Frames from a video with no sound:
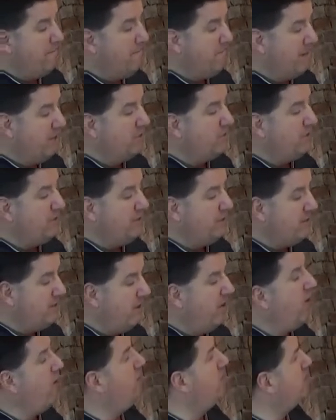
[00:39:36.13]
billion
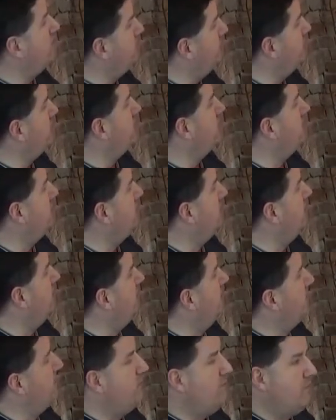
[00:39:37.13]

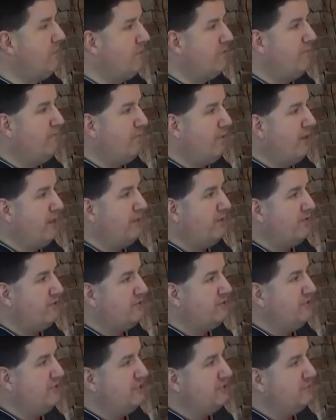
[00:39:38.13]
with playing their
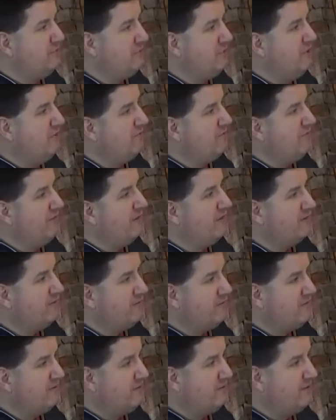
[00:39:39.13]
season with no
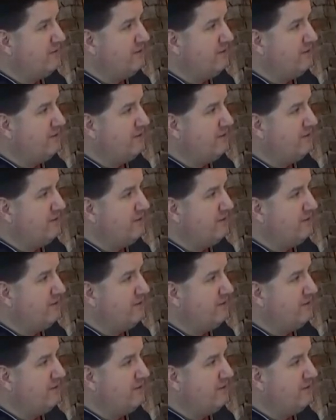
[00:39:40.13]
fans.